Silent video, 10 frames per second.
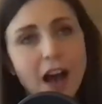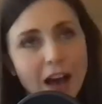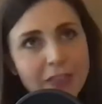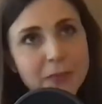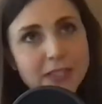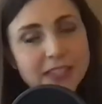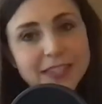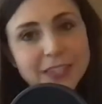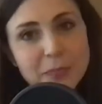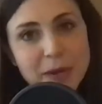On the
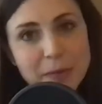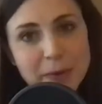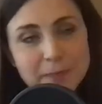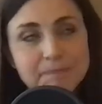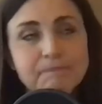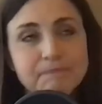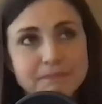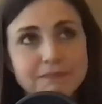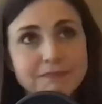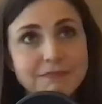resignation paper,
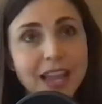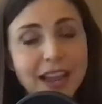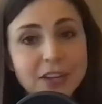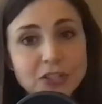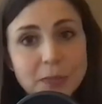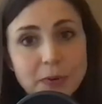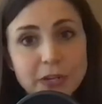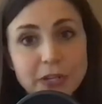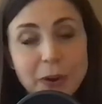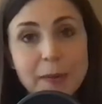I actually put,
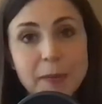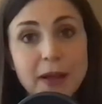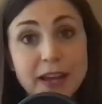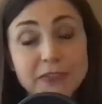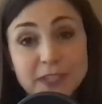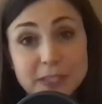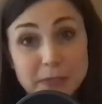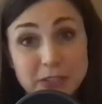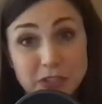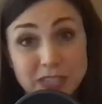you know, I'm applying for this
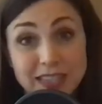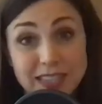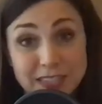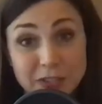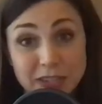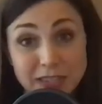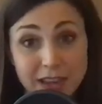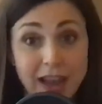position at the district.